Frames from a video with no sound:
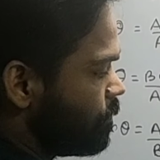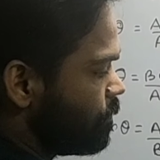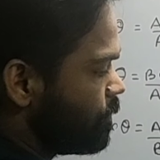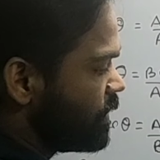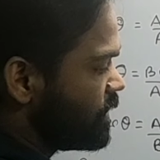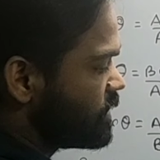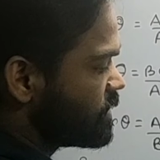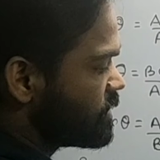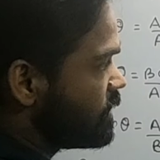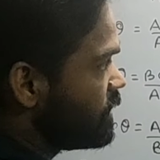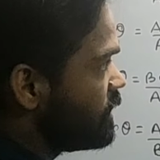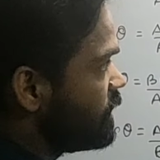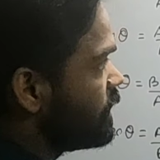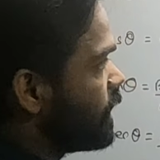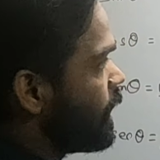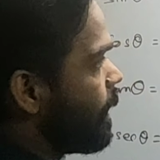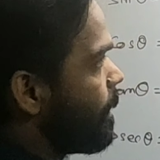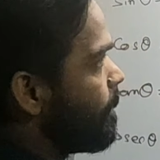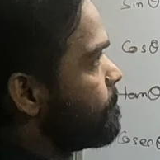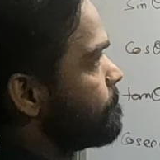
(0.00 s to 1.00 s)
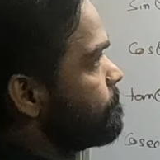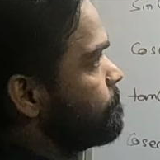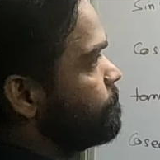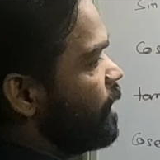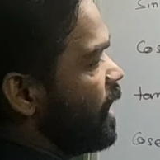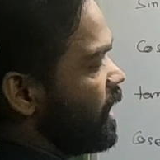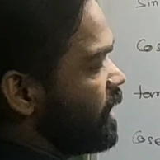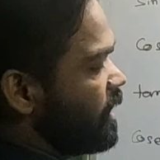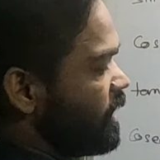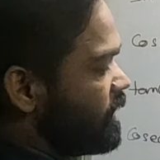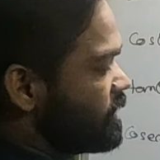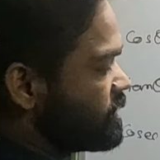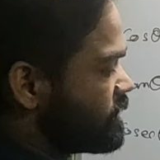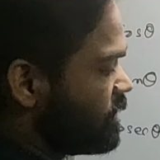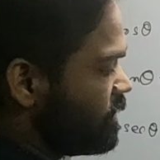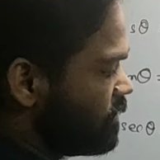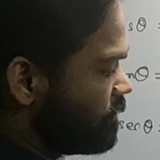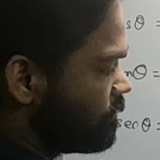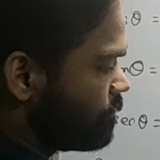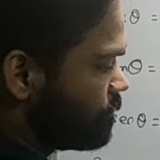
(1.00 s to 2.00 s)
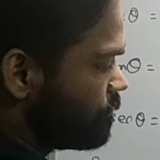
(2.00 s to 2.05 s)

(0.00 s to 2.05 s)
BC by AC.